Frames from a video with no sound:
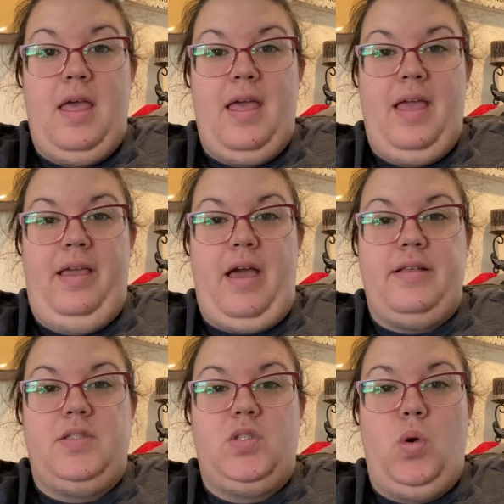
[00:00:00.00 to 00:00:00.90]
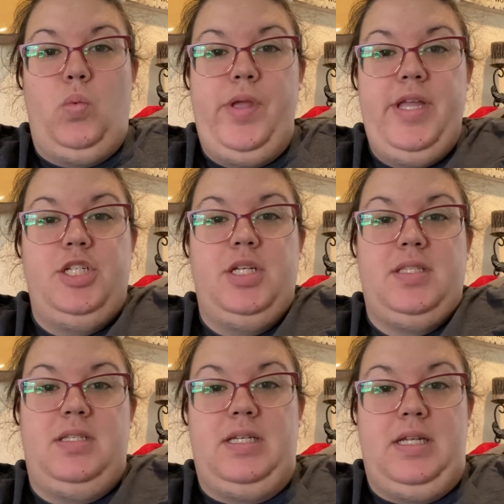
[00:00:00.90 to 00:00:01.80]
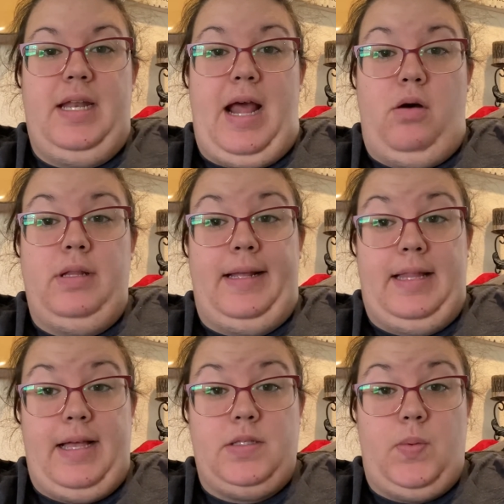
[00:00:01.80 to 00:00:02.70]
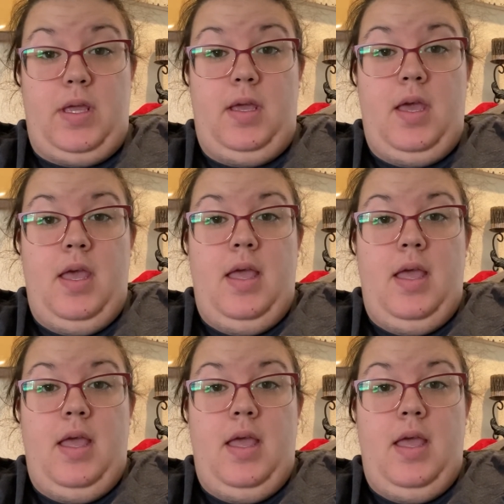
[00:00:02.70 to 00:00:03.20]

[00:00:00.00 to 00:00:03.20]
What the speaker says: Hey guys, so we just did an outline last week,